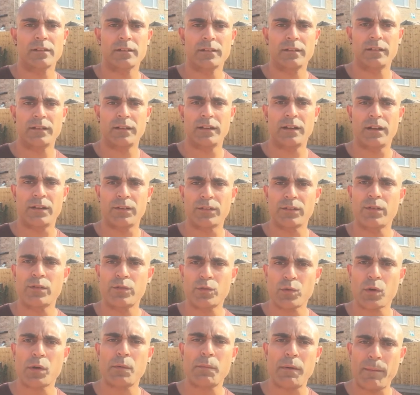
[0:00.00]
don't talk
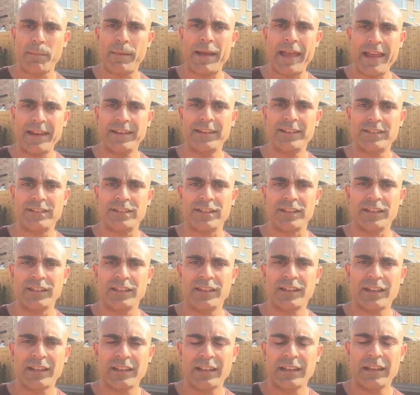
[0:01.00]
about my energy.
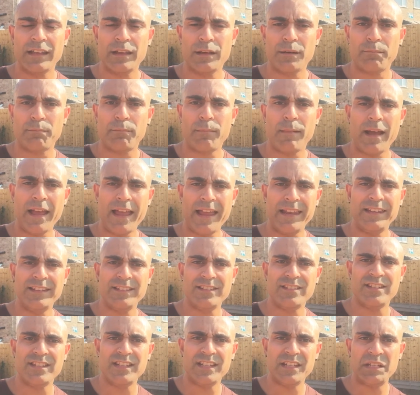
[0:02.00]
My
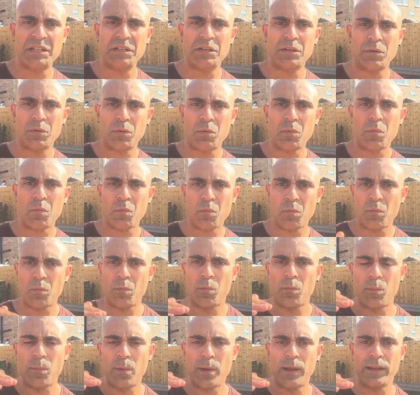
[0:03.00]
energy
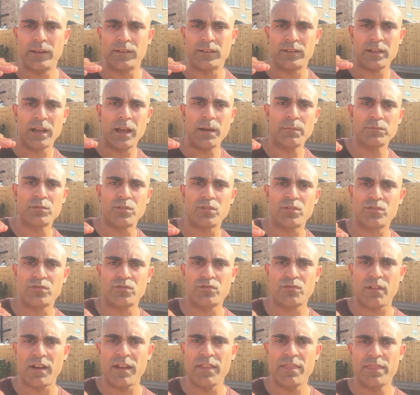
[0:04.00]
in terms of
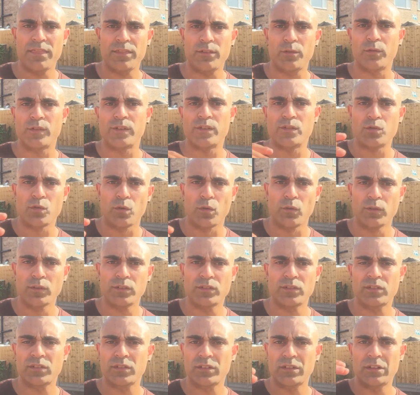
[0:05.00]
strength or endurance
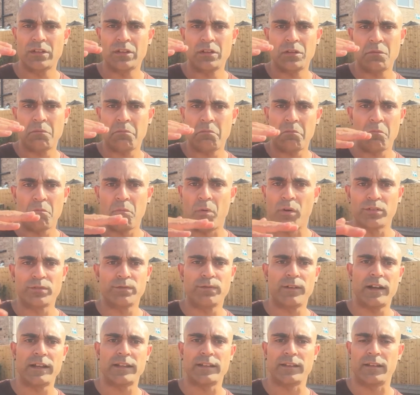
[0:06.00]
was fine.
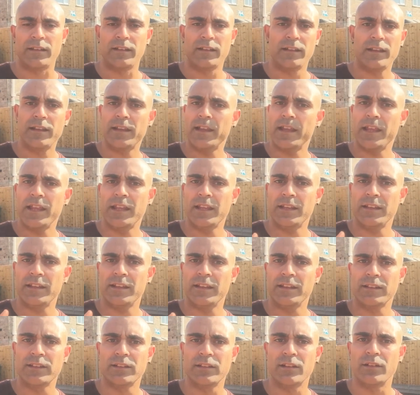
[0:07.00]

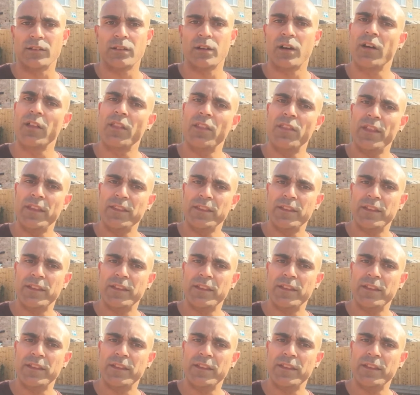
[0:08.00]
Other than the